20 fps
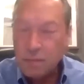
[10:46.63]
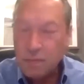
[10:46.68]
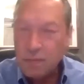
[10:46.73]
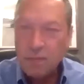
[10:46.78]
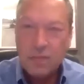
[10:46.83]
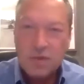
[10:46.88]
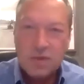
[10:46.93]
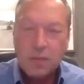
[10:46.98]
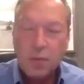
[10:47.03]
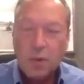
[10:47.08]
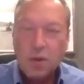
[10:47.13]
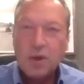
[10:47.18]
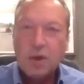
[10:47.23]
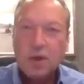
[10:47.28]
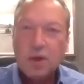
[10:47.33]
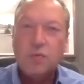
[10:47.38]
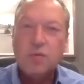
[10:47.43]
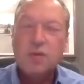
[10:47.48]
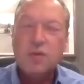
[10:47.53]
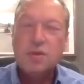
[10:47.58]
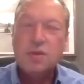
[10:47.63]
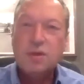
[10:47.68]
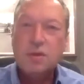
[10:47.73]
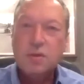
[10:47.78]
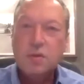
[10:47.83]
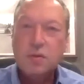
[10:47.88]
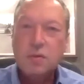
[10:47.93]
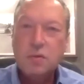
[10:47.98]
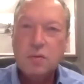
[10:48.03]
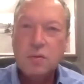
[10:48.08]
somewhat close
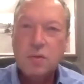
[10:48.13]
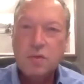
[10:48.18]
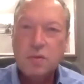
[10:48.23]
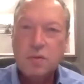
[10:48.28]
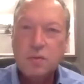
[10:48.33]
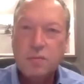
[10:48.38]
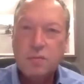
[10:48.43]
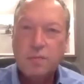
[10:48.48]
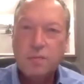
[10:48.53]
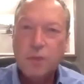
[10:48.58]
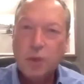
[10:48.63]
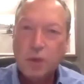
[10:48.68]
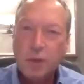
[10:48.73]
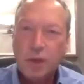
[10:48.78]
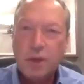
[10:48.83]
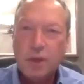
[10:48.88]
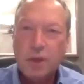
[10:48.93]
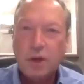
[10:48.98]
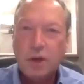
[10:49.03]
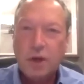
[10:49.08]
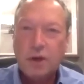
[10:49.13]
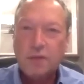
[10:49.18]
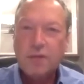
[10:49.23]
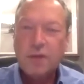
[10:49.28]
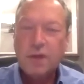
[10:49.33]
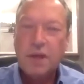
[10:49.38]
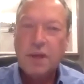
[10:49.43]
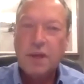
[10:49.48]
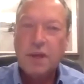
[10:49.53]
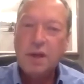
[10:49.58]
to pulling it off.
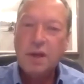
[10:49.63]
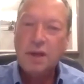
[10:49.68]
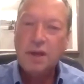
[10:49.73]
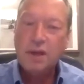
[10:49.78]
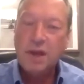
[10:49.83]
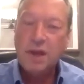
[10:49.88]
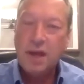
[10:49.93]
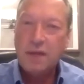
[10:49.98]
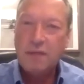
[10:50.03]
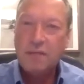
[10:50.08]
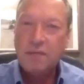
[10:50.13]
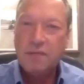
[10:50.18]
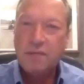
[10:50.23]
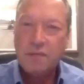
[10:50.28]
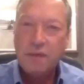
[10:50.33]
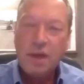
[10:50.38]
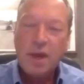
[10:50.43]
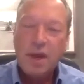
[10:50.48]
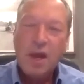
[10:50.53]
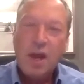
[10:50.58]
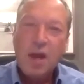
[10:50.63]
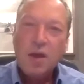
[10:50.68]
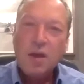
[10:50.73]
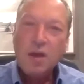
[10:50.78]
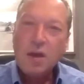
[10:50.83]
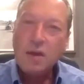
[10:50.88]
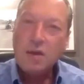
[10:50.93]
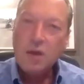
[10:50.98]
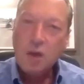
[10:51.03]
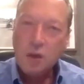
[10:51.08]
He again
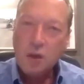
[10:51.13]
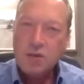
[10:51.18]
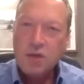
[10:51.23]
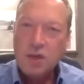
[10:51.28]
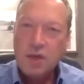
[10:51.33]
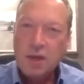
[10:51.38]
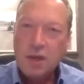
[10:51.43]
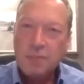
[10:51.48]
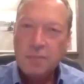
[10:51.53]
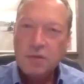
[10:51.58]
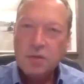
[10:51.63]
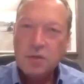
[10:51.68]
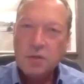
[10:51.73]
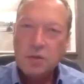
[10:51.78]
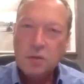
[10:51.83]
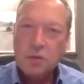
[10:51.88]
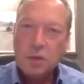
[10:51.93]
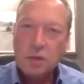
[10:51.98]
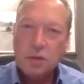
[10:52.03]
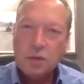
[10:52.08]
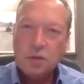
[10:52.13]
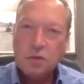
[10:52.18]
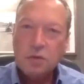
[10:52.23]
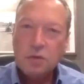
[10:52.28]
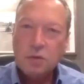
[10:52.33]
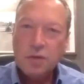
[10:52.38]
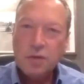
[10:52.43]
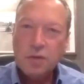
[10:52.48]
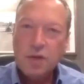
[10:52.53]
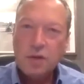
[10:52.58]
cozied up to a
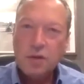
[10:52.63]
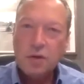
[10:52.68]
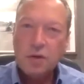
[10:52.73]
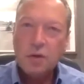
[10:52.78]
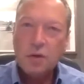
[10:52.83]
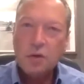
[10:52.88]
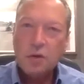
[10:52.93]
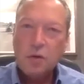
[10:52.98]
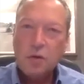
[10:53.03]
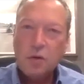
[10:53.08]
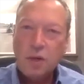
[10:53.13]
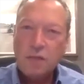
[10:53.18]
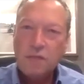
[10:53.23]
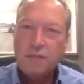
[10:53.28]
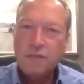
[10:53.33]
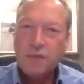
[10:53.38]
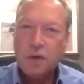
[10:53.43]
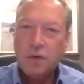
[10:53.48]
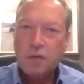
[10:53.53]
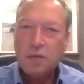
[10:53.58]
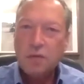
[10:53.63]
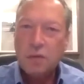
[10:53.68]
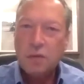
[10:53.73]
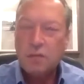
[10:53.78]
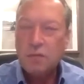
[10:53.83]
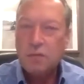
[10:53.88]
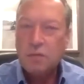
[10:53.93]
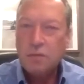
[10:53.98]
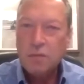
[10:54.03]
local leader who he felt could